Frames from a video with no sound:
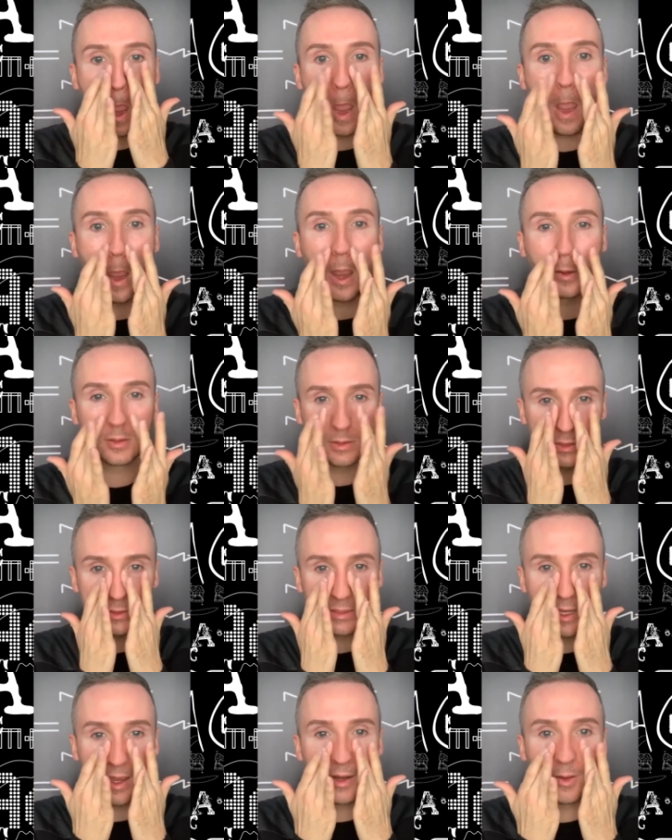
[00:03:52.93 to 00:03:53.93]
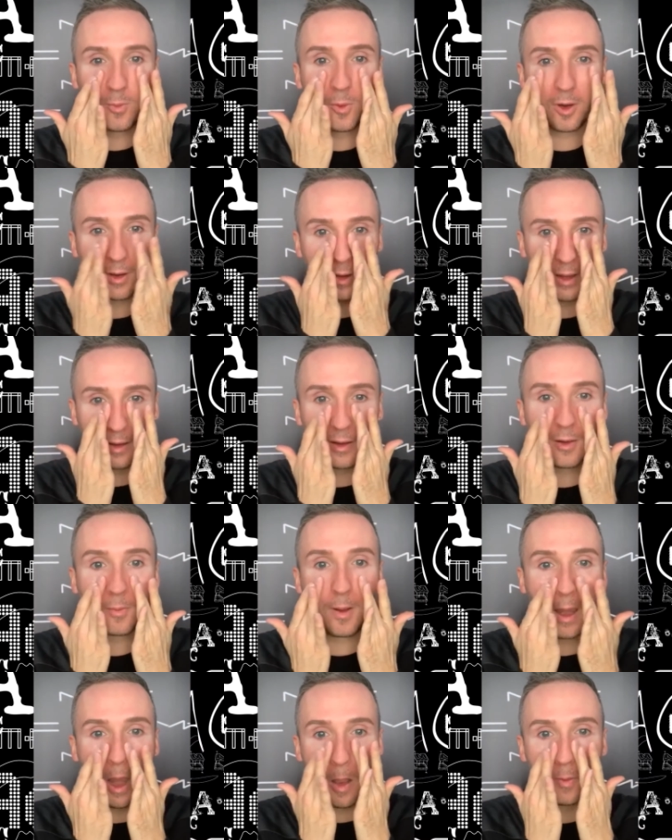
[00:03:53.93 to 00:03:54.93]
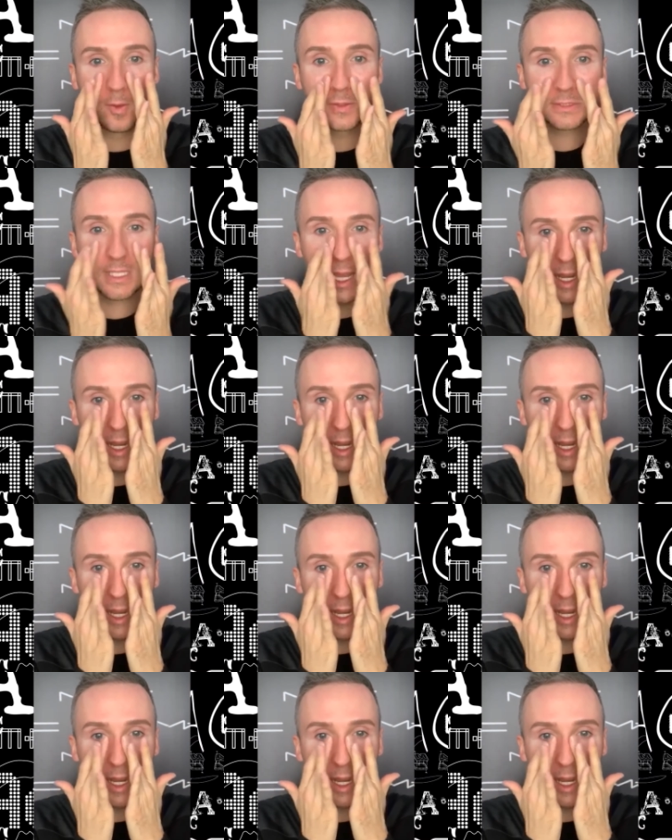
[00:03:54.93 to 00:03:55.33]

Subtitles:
and just kind of work it around the side